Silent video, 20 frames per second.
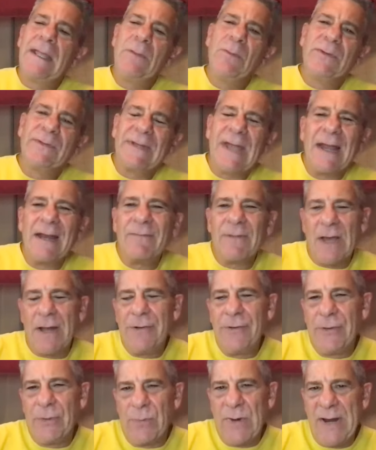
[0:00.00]
was kind of
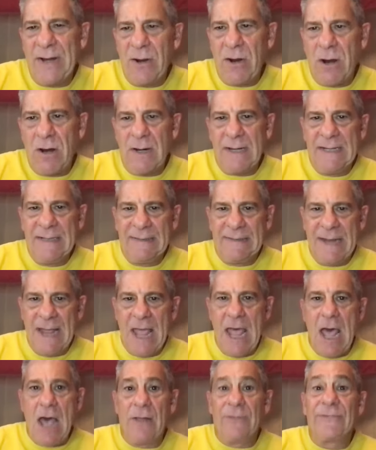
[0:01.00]
under the radar. He's
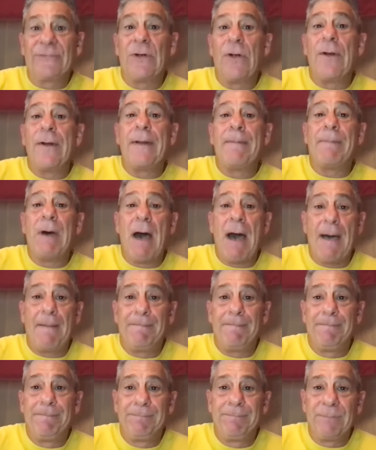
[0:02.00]
now starting to pop.
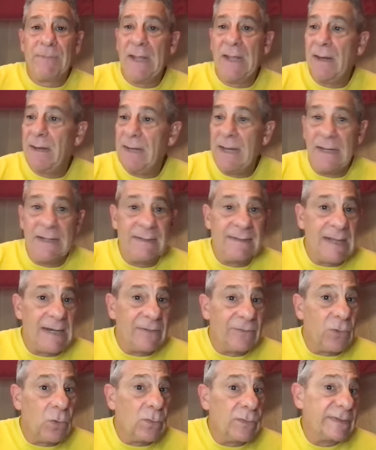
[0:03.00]
And again, he's got
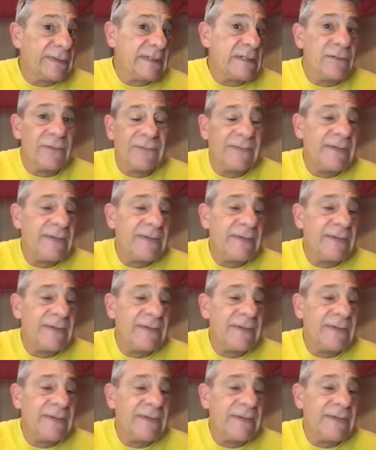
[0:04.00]
his whole senior